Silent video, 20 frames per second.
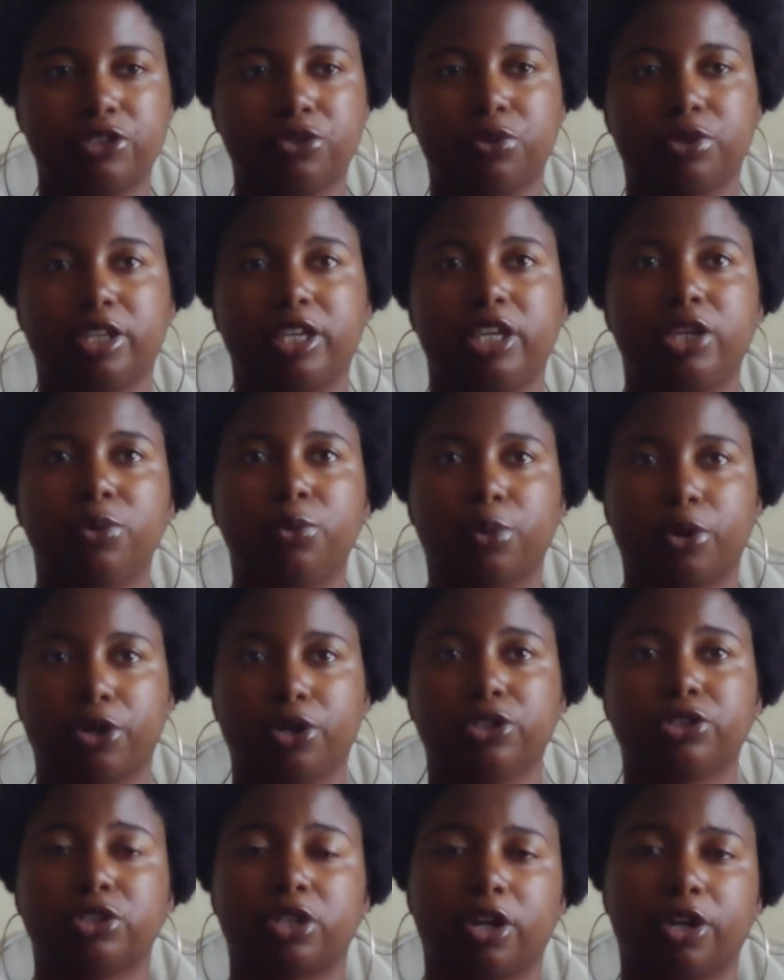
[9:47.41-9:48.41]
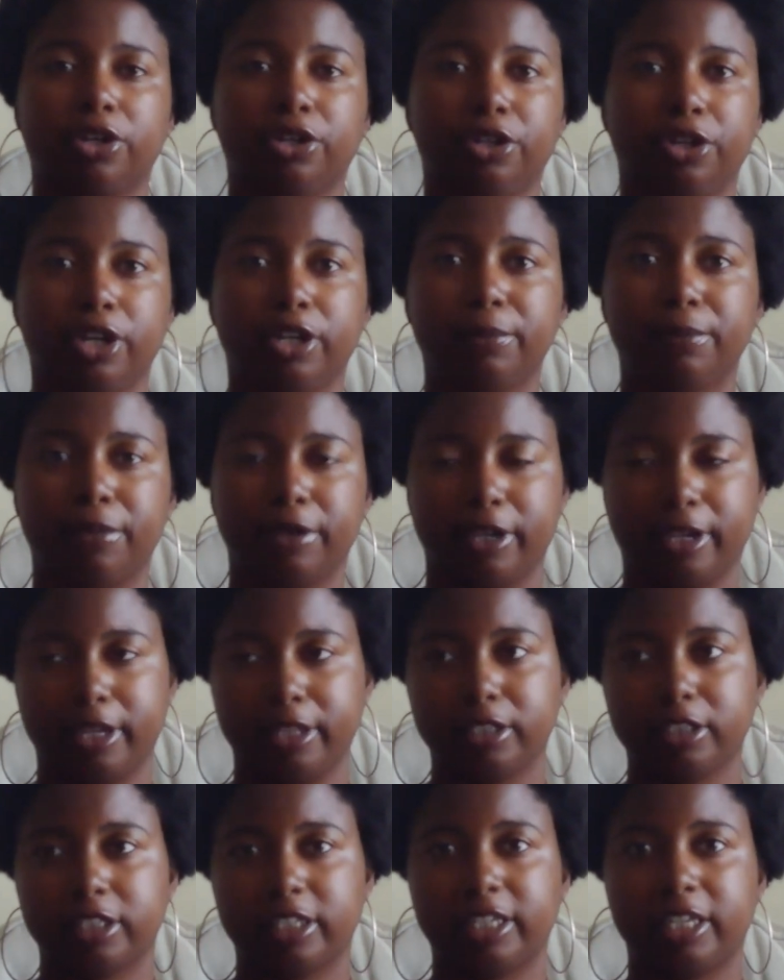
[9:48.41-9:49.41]
keywords are good, but
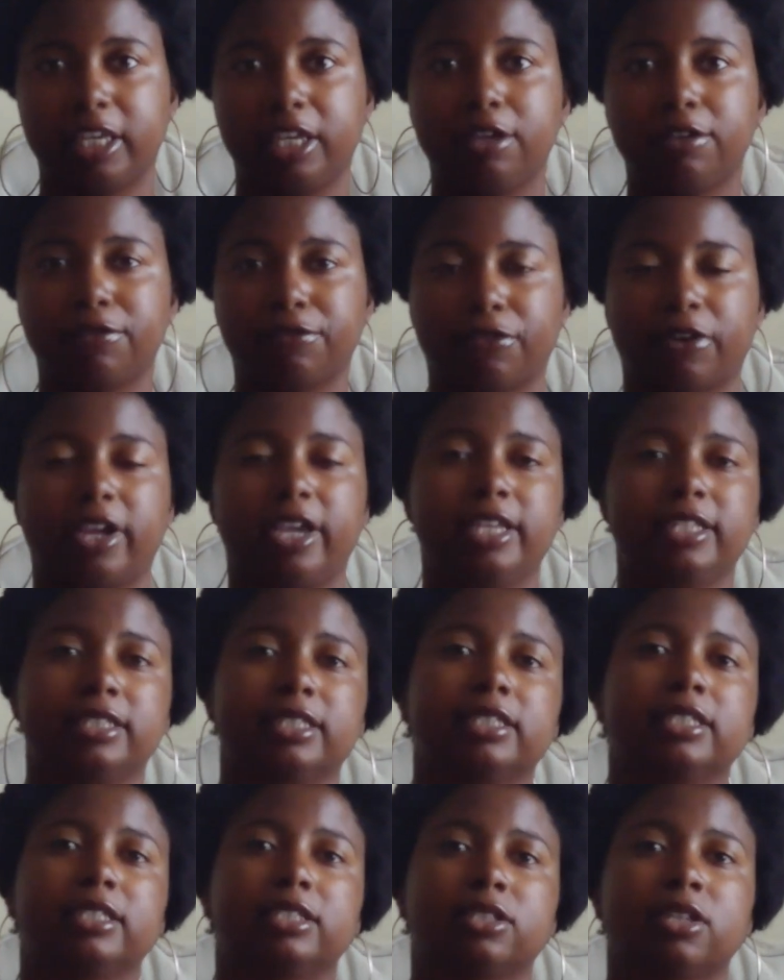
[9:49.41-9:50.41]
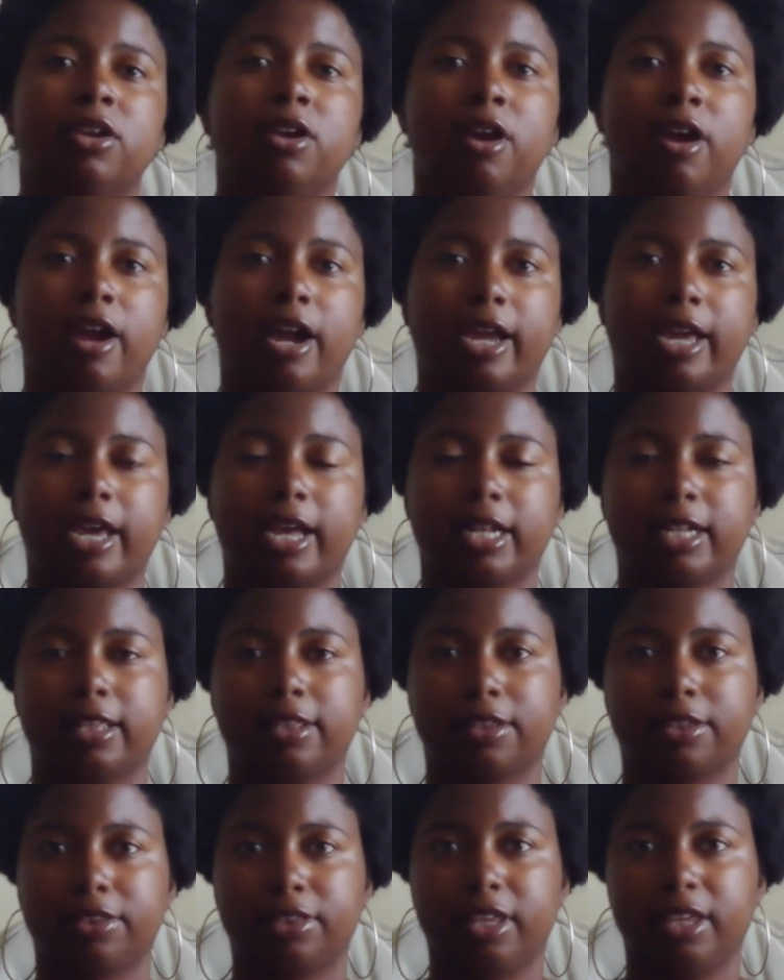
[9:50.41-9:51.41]
key phrases are kind of the
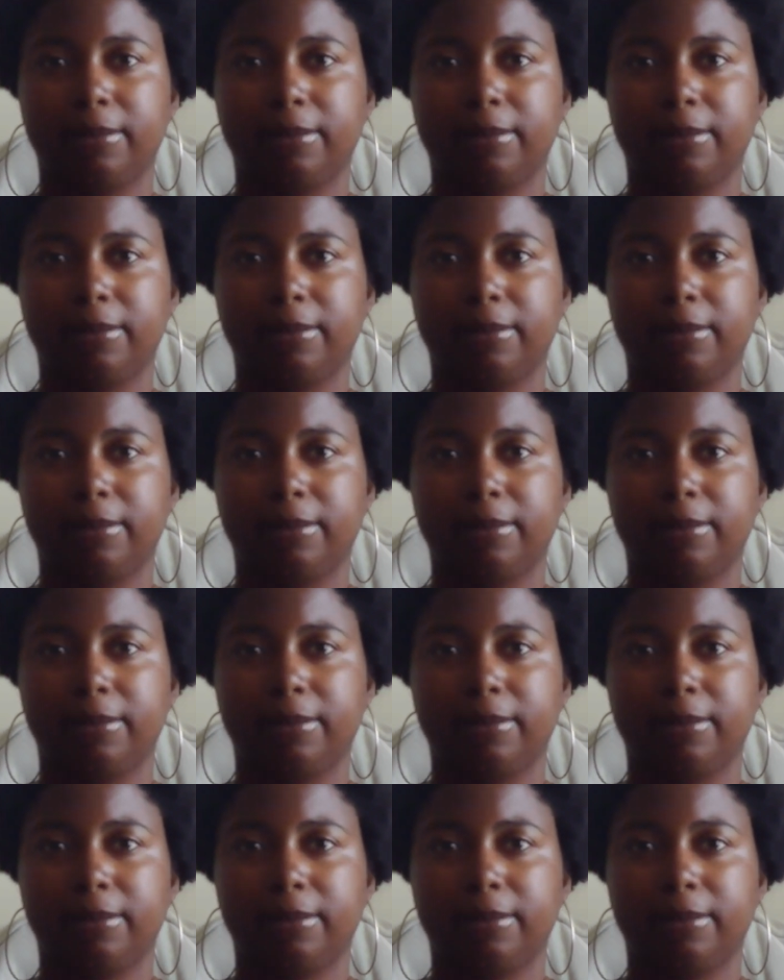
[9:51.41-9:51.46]
thing,